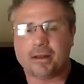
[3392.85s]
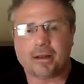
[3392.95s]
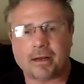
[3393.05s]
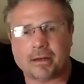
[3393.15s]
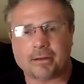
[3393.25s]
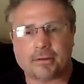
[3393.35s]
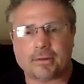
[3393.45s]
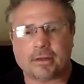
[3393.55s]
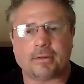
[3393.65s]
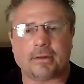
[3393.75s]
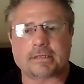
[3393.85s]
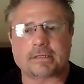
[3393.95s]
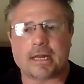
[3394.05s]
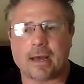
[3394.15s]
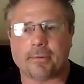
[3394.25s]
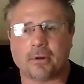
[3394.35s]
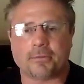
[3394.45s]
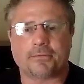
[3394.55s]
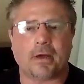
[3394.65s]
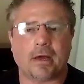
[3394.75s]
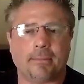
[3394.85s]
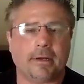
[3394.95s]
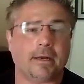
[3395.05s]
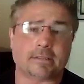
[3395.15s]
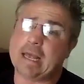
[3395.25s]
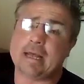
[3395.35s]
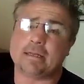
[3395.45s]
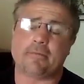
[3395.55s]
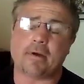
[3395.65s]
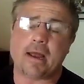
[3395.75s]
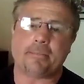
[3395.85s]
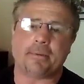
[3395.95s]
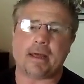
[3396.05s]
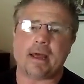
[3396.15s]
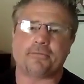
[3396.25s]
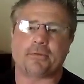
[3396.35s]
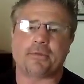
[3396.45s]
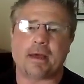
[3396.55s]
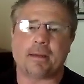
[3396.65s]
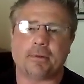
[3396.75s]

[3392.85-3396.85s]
That doesn't happen all the time, and that never happened after that.